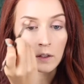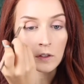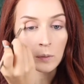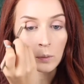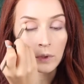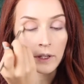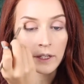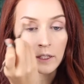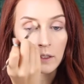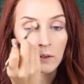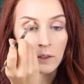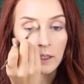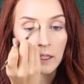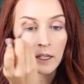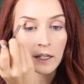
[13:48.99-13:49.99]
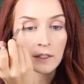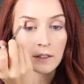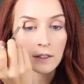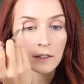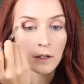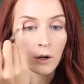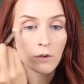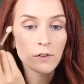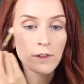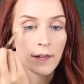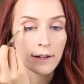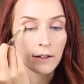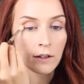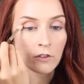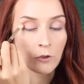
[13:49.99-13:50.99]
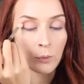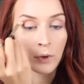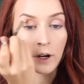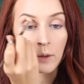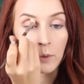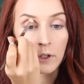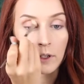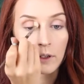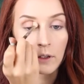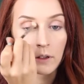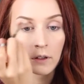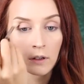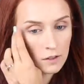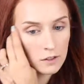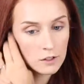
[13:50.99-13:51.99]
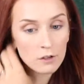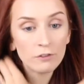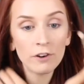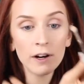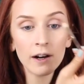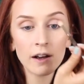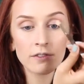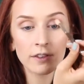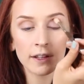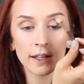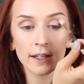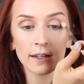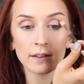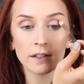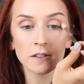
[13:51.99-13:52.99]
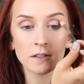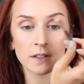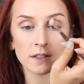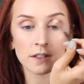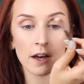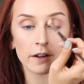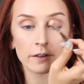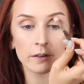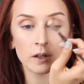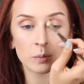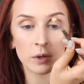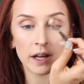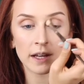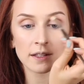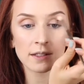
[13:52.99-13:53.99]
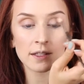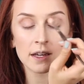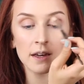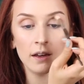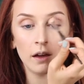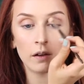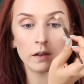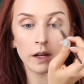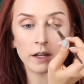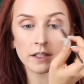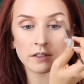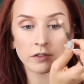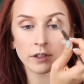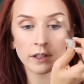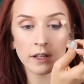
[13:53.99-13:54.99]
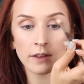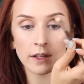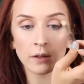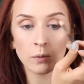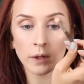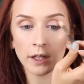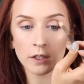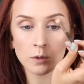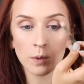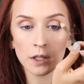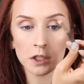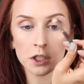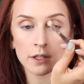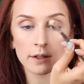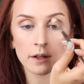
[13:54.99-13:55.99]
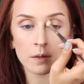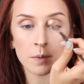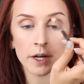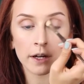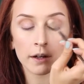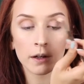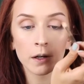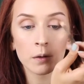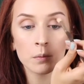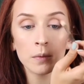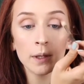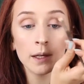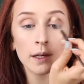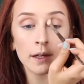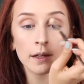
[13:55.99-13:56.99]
It's blending really nicely over that e.l.f. primer. So far, I feel like at least this color applies a lot differently than when I swatched it on my arm.